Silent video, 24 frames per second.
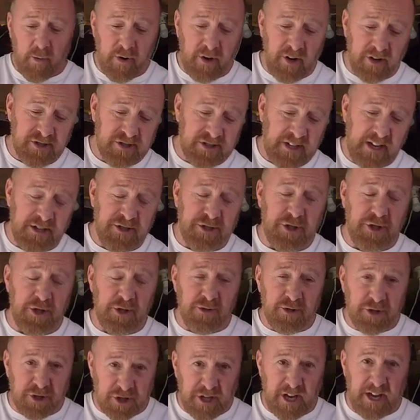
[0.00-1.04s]
when I say to
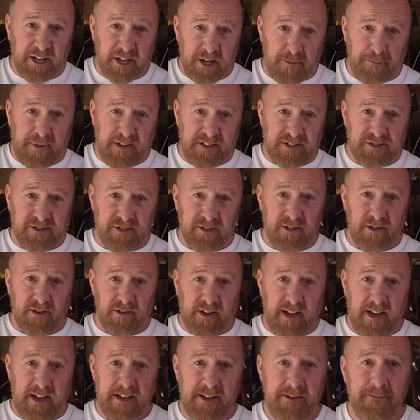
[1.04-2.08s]
you, check your piston,
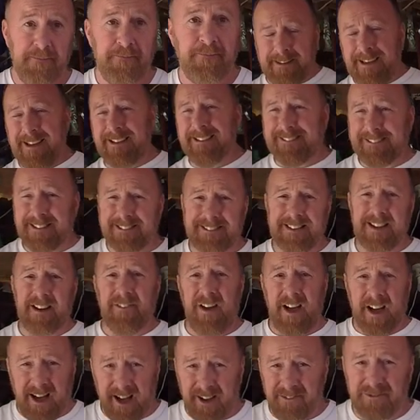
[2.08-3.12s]
okay? Yes, there's
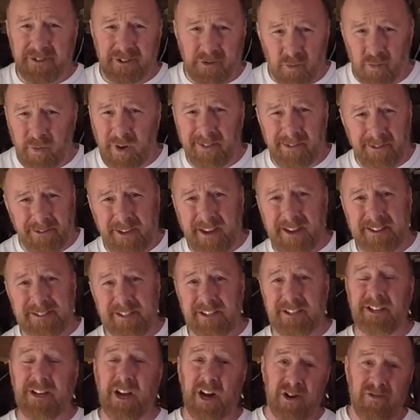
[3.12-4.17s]
another 101 things that
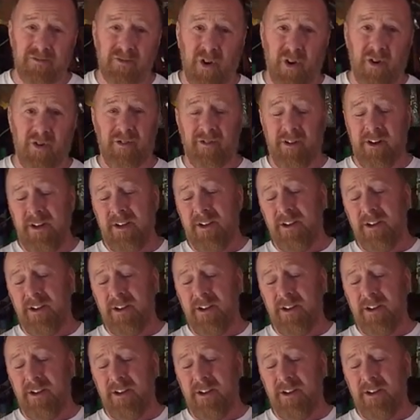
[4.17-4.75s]
can go wrong.